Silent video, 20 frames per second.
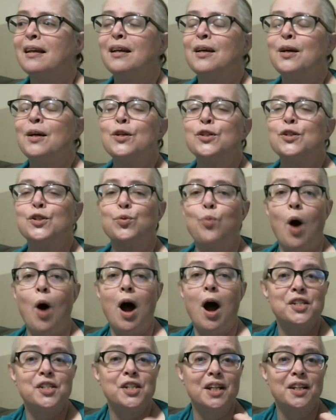
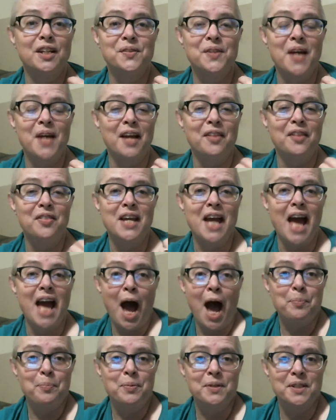swatching is like the
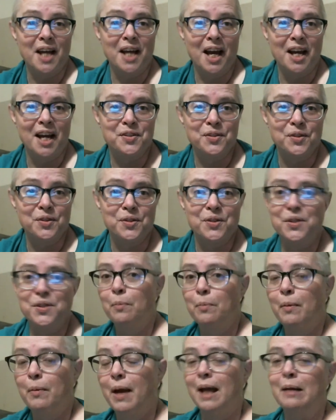appetizer to
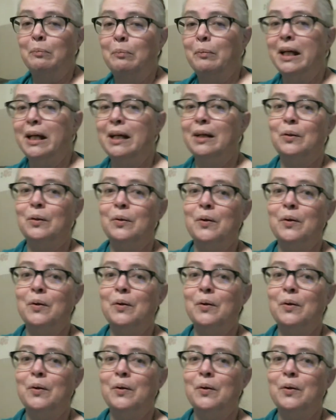the main meal,